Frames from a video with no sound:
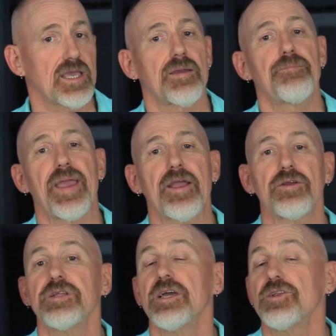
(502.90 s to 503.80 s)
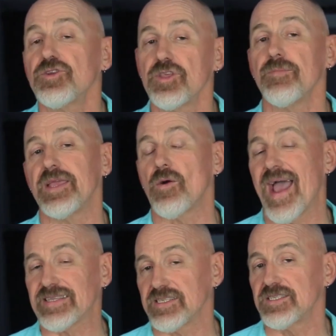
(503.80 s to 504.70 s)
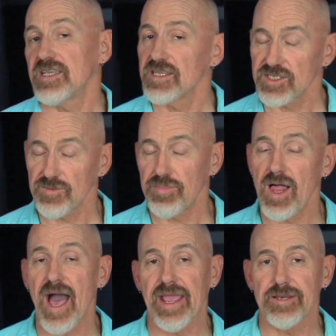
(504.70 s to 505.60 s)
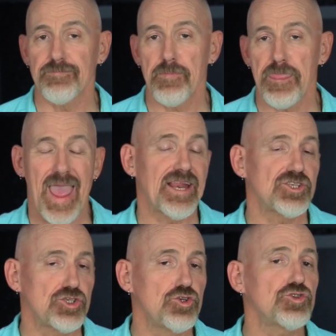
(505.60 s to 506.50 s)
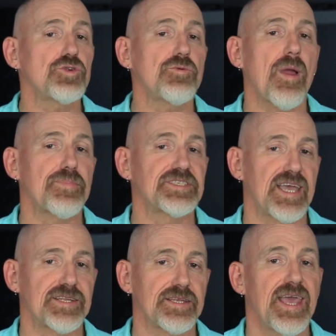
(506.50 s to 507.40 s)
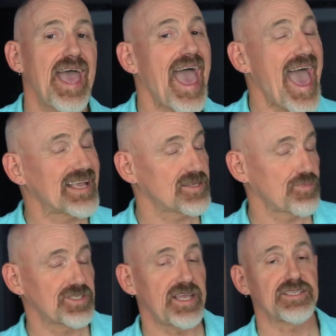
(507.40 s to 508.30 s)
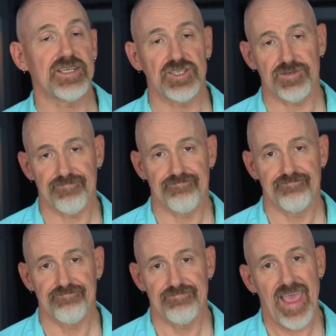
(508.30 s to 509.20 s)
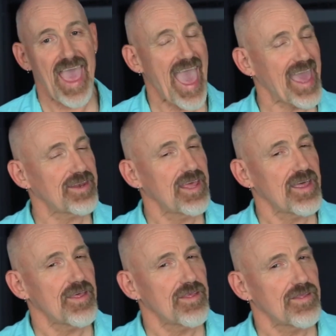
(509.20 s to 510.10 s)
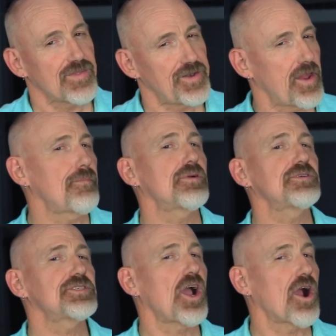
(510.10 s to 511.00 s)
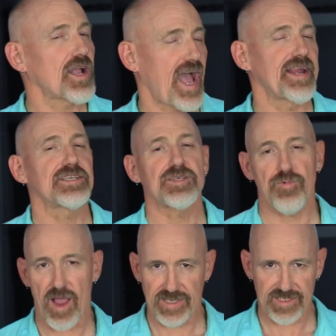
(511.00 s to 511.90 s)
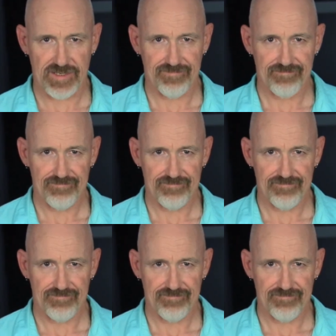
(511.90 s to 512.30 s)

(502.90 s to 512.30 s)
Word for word: compared to the amino acids supplied. And it's usually represented as a percentage. And the numbers are kind of surprising.